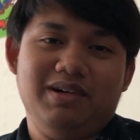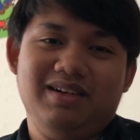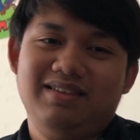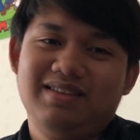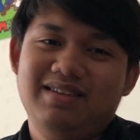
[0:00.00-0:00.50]

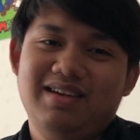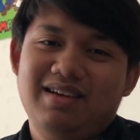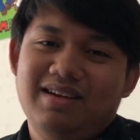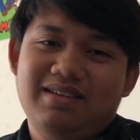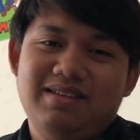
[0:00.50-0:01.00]
but
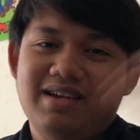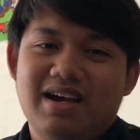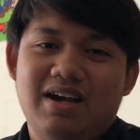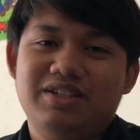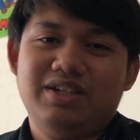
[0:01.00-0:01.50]

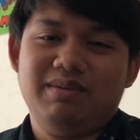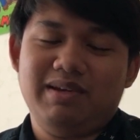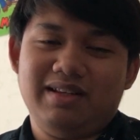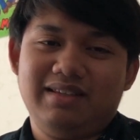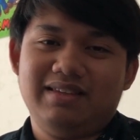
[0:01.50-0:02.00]
yeah, I should have
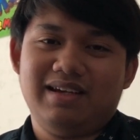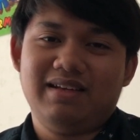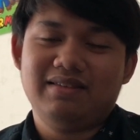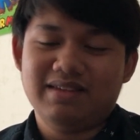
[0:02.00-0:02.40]
been like that.